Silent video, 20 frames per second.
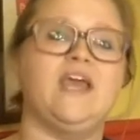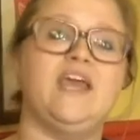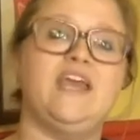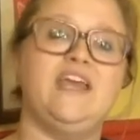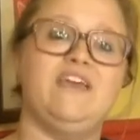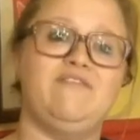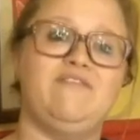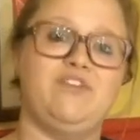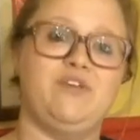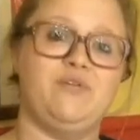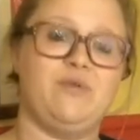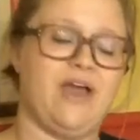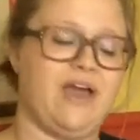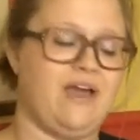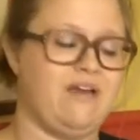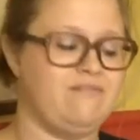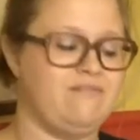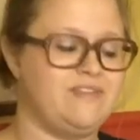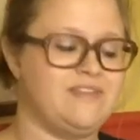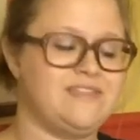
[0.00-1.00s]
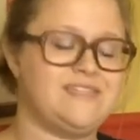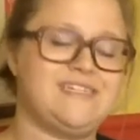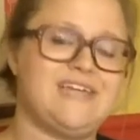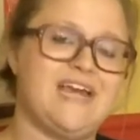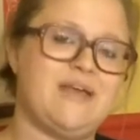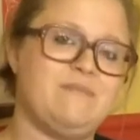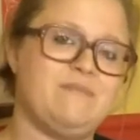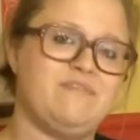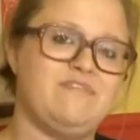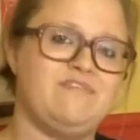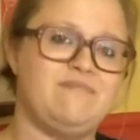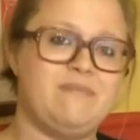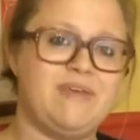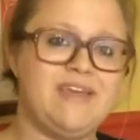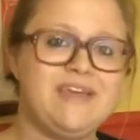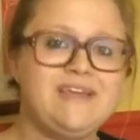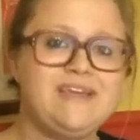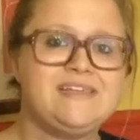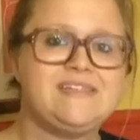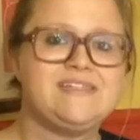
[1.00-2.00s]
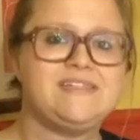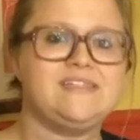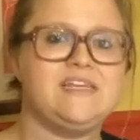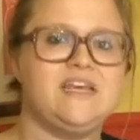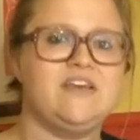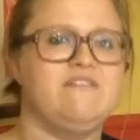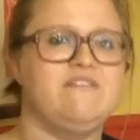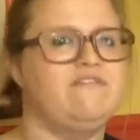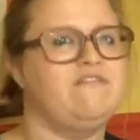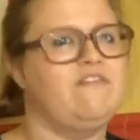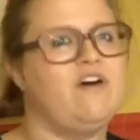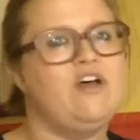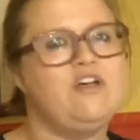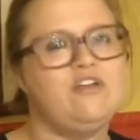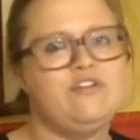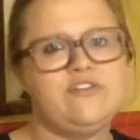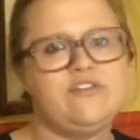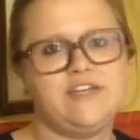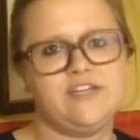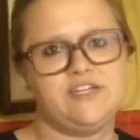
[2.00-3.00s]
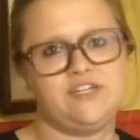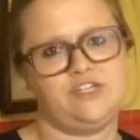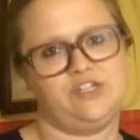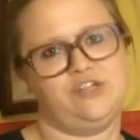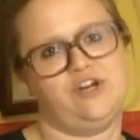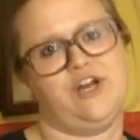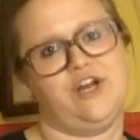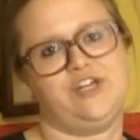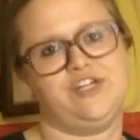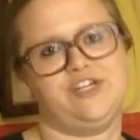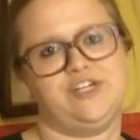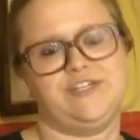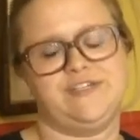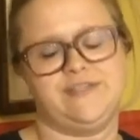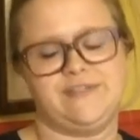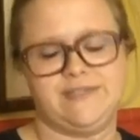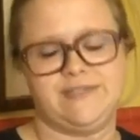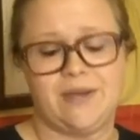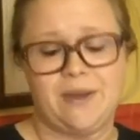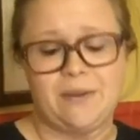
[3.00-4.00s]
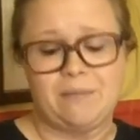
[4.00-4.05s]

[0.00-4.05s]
If you have this type of mix, follow the instructions.